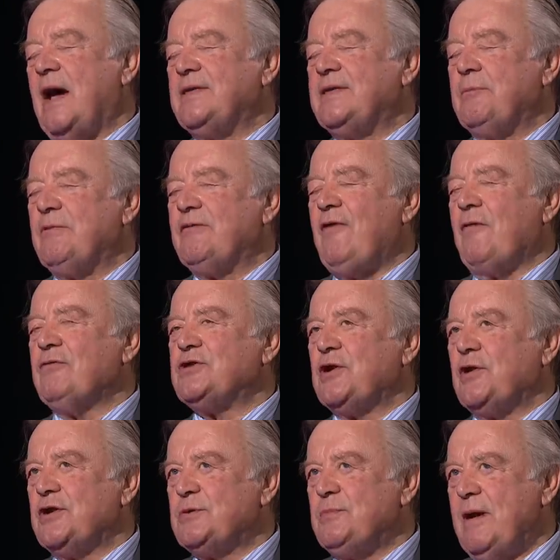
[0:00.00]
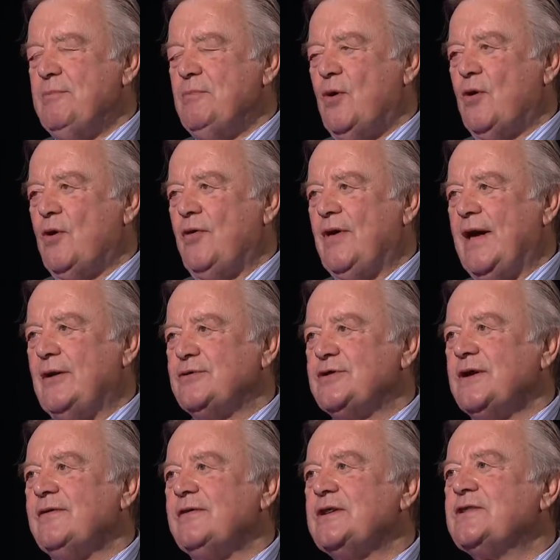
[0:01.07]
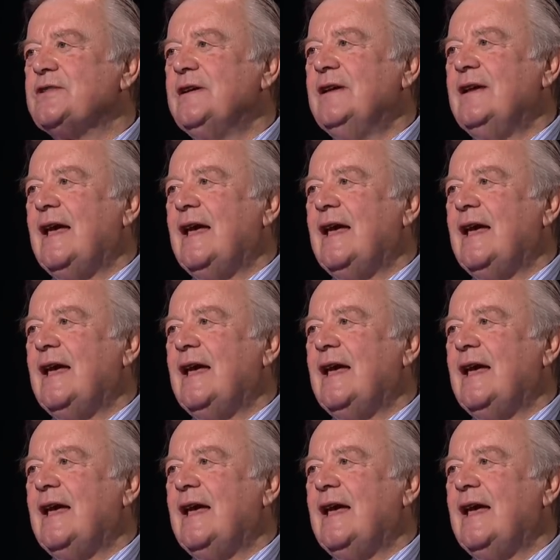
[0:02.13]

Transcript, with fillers: I think we've obviously got to spend more on the health service